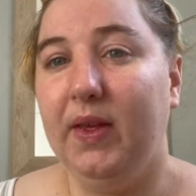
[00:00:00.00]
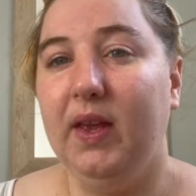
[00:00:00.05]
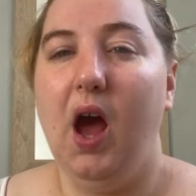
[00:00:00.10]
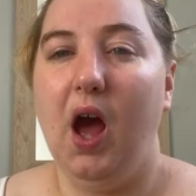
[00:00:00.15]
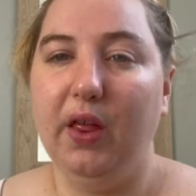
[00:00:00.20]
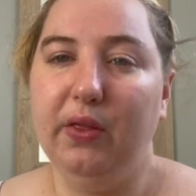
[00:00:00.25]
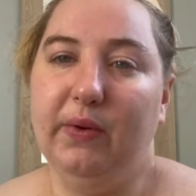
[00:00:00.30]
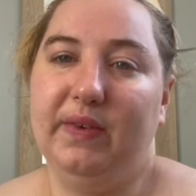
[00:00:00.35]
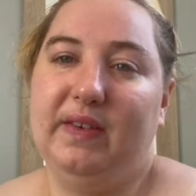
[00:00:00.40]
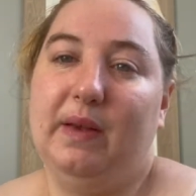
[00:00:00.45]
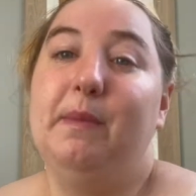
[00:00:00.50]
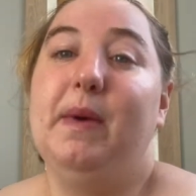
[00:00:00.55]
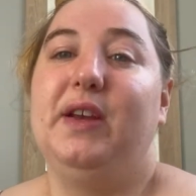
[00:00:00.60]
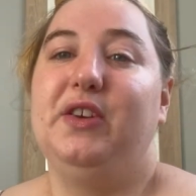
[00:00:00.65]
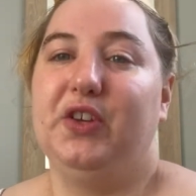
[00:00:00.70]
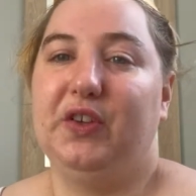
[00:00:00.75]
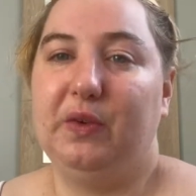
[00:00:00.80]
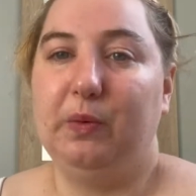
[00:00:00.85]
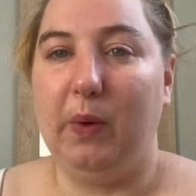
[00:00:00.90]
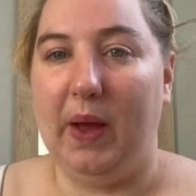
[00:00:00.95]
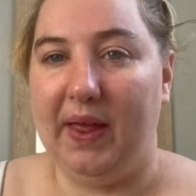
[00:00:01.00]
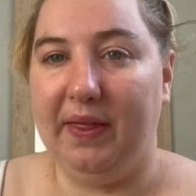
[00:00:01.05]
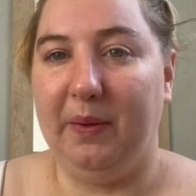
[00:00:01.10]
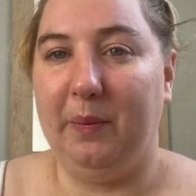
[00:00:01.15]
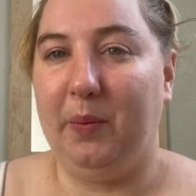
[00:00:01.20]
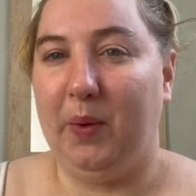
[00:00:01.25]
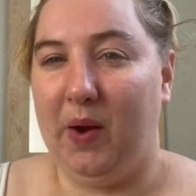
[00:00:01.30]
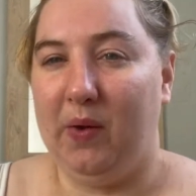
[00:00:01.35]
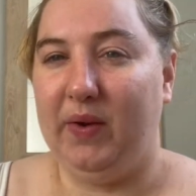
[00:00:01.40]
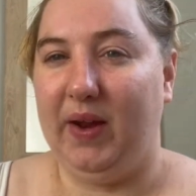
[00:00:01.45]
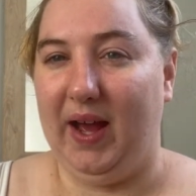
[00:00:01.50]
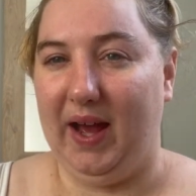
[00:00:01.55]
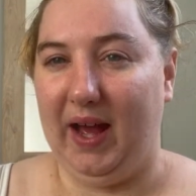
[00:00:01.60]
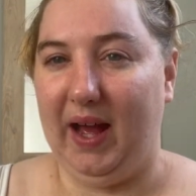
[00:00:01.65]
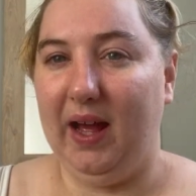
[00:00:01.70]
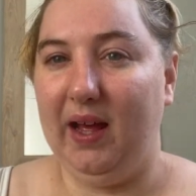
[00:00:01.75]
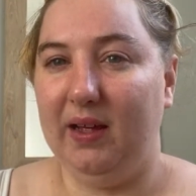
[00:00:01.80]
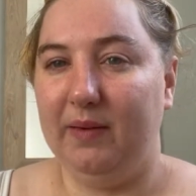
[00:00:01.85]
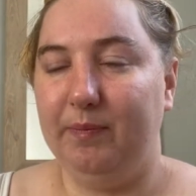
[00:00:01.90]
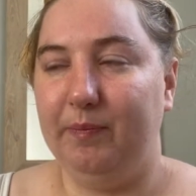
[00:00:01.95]
Otherwise I might just wear the brown
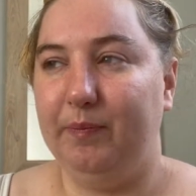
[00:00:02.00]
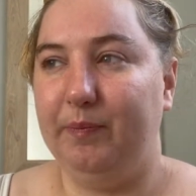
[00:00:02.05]
hat